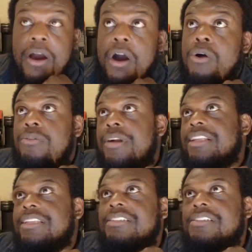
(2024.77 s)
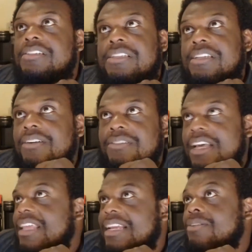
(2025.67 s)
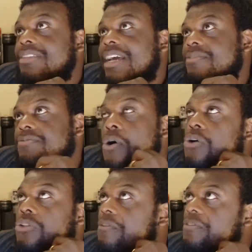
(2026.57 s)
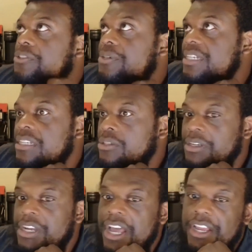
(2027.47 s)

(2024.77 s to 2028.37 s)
Oh, right. It's just, not like those guys fall off of trees or,